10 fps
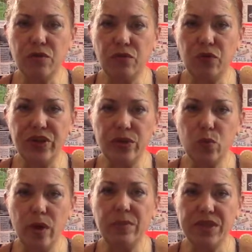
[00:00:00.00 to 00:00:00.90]
for these
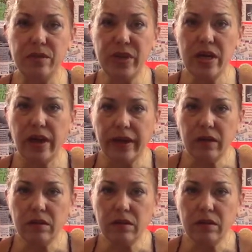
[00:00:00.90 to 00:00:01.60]
women to be in.